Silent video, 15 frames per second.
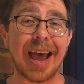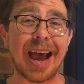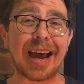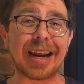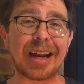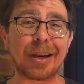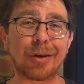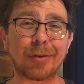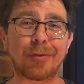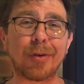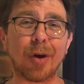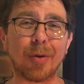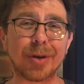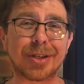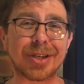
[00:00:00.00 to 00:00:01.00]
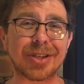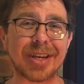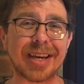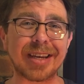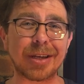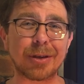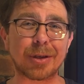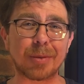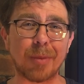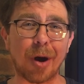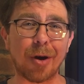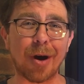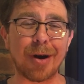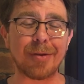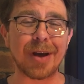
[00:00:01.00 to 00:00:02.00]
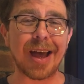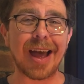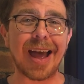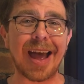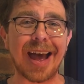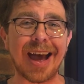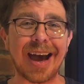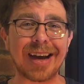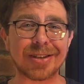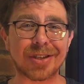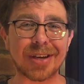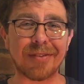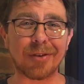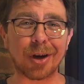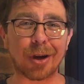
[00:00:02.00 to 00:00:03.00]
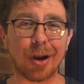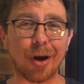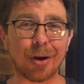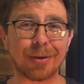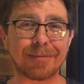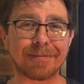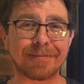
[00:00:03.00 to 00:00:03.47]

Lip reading: And I look forward to seeing you tomorrow at 7 o'clock.